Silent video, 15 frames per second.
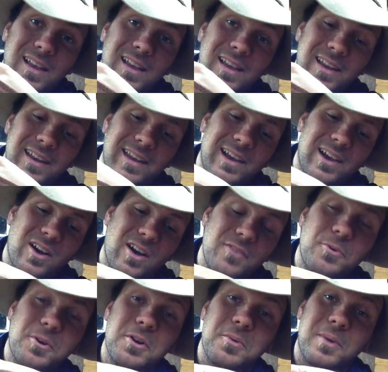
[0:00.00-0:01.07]
And
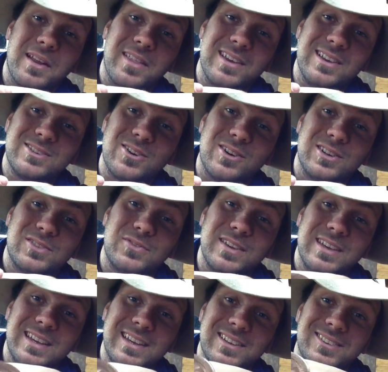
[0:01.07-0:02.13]
I've wanted one of these guys for
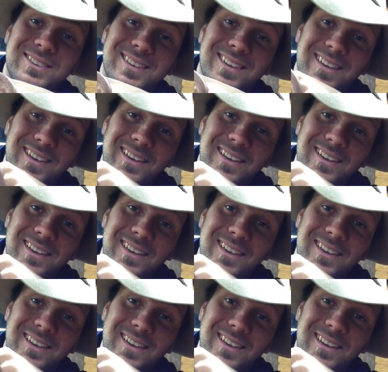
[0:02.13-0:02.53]
years.